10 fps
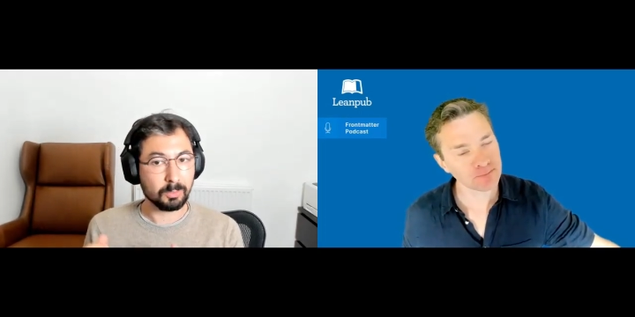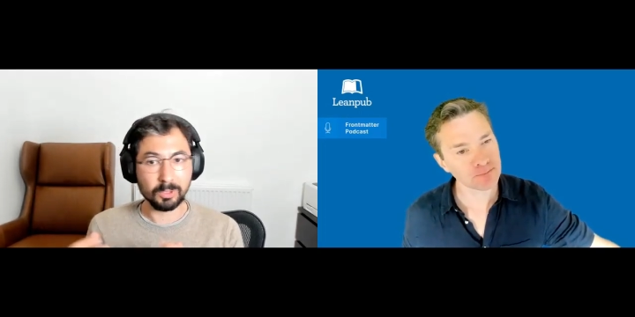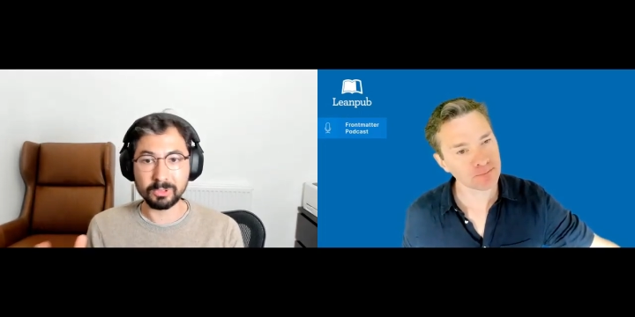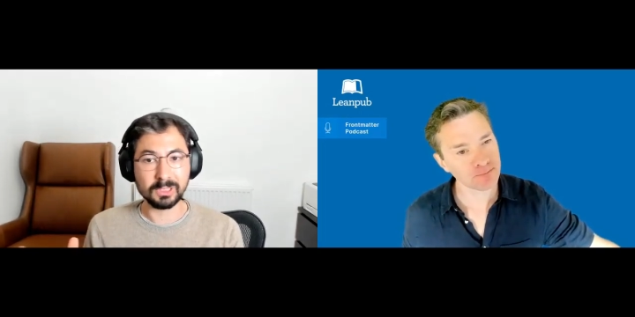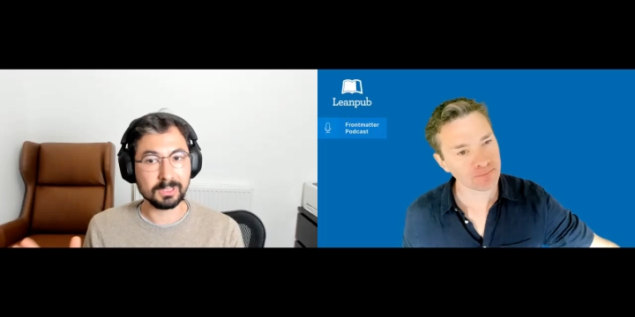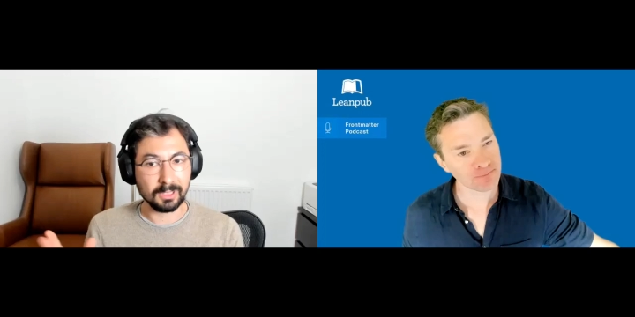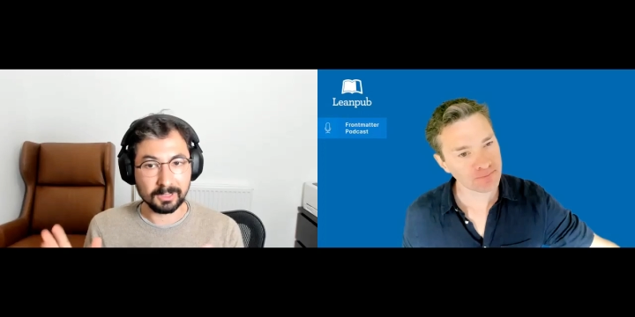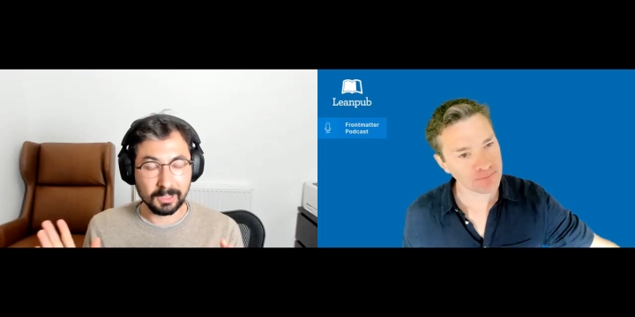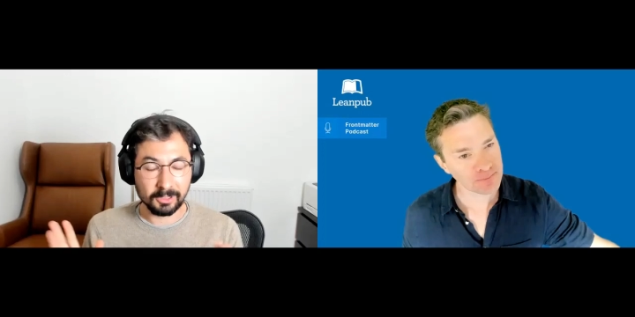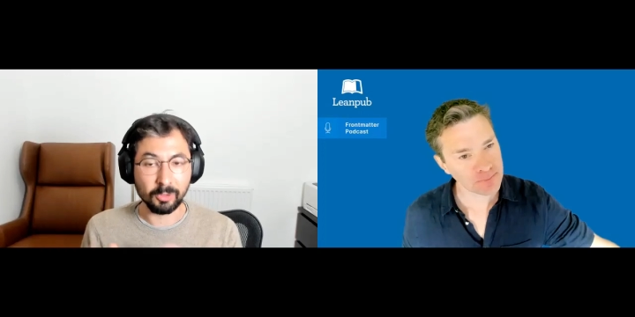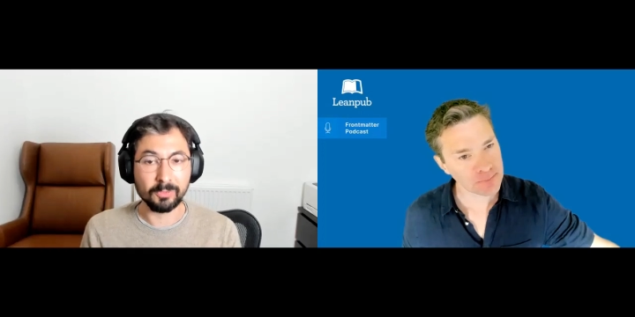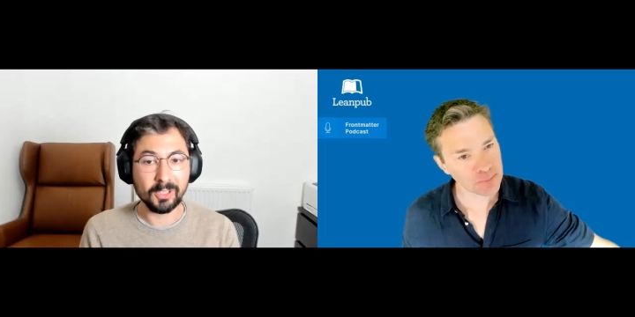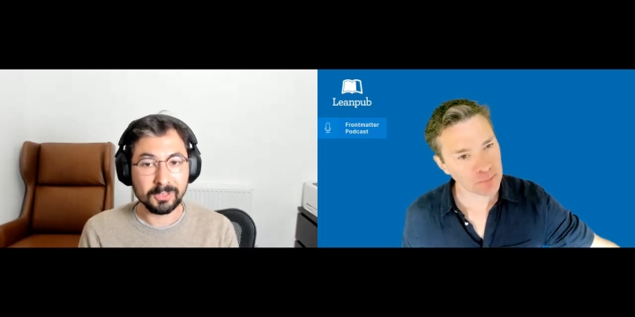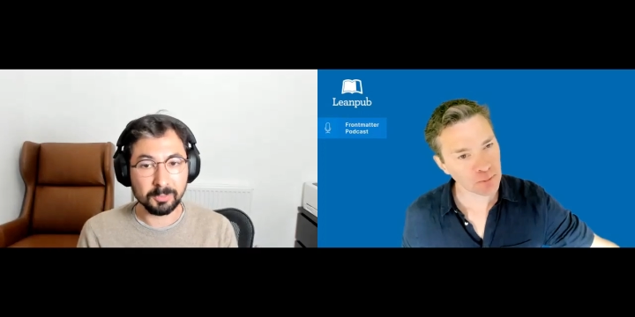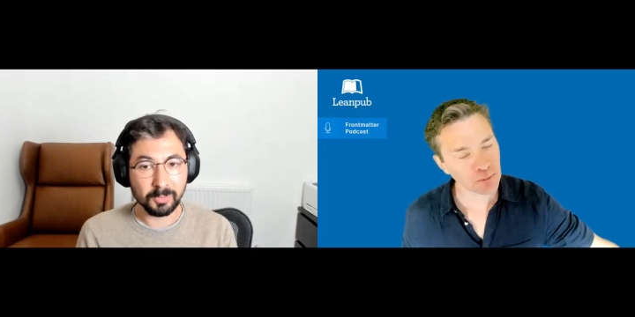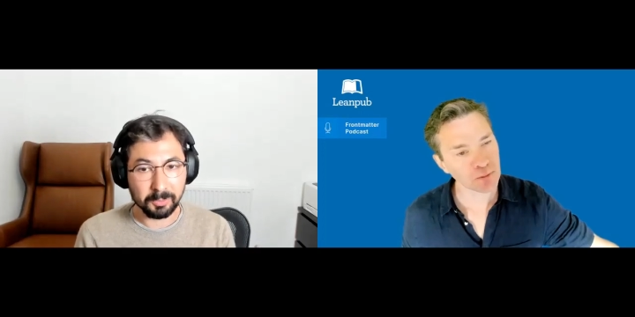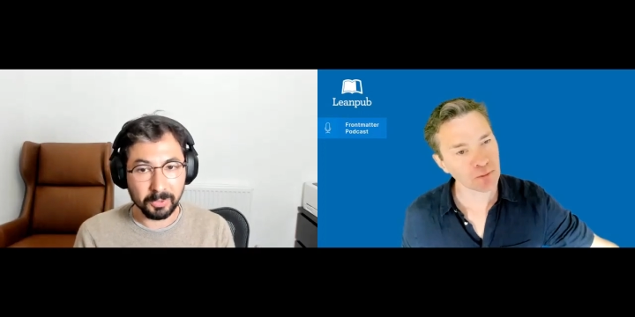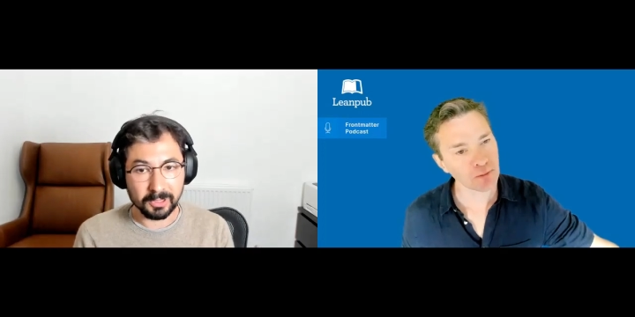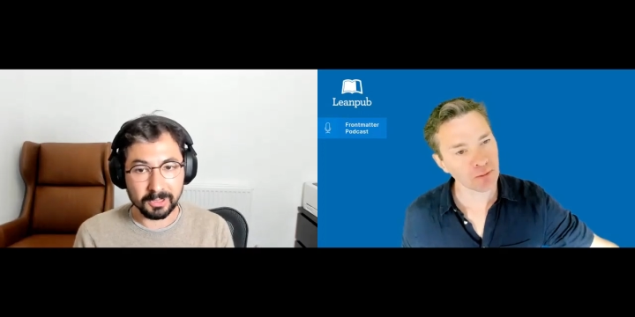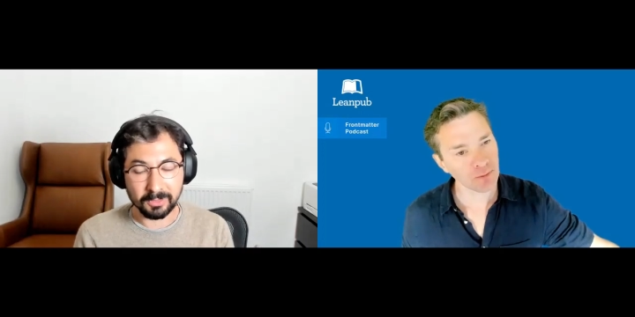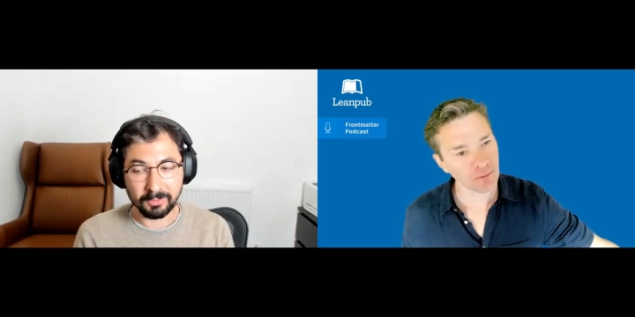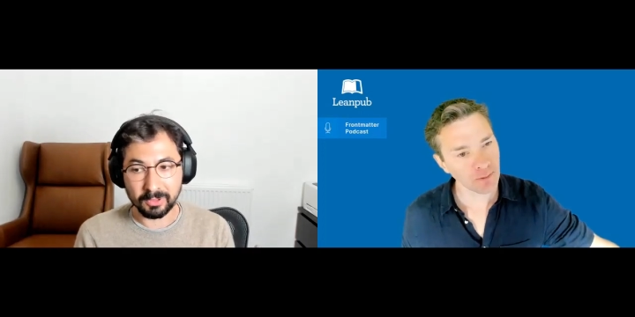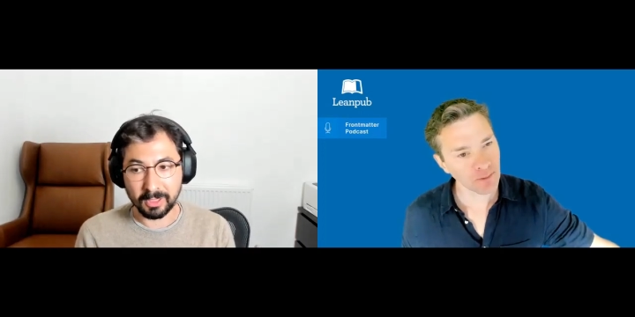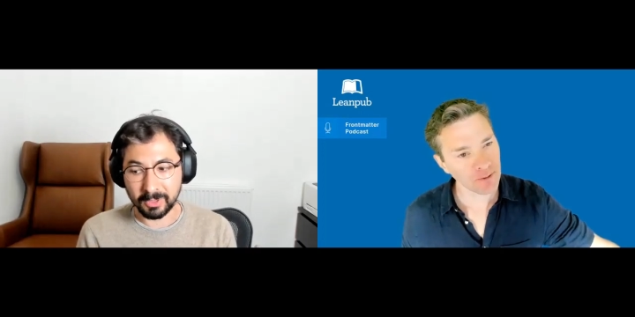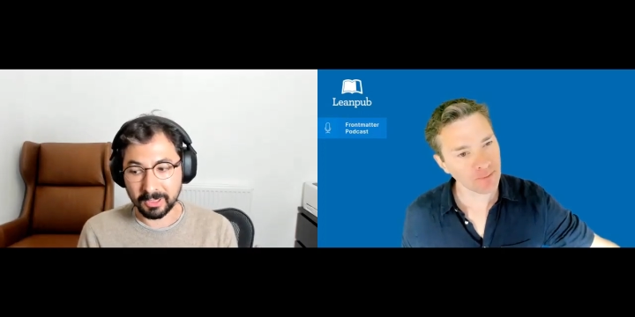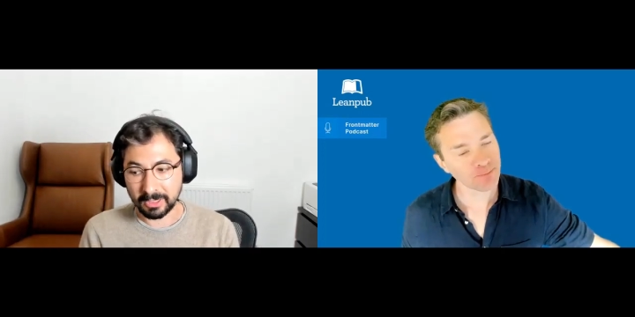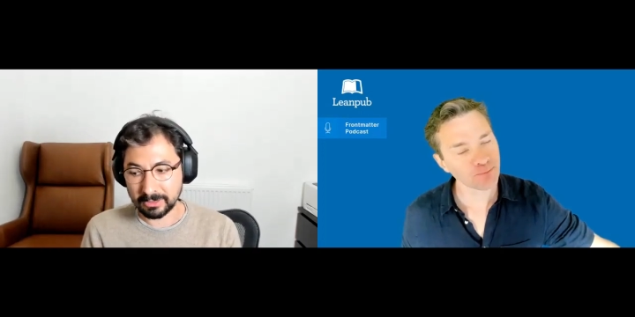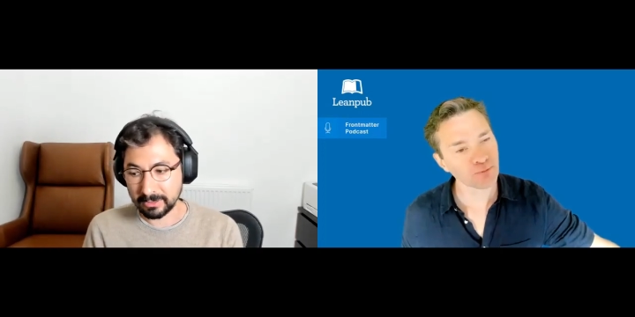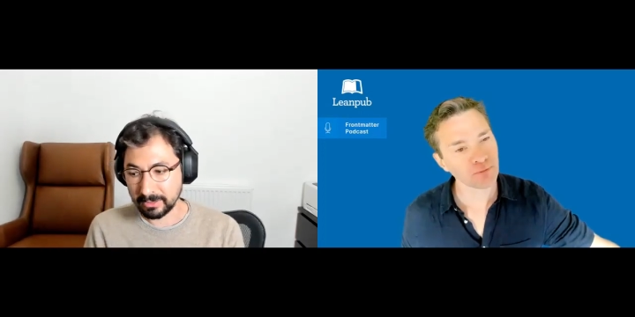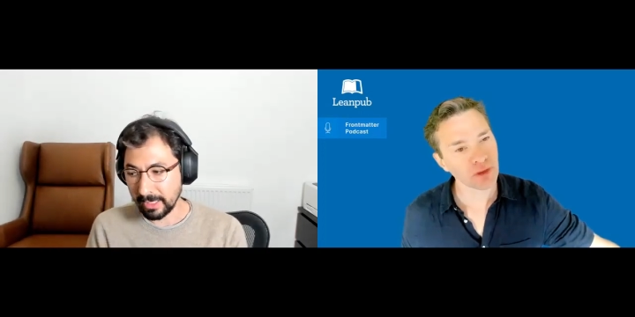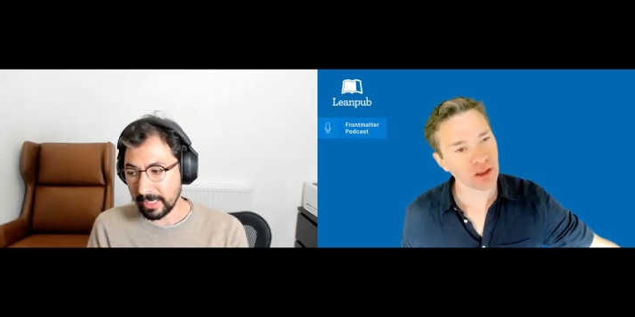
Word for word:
Speaker 1: we will just select, I don't know, 1,000 people, interview them and that's it.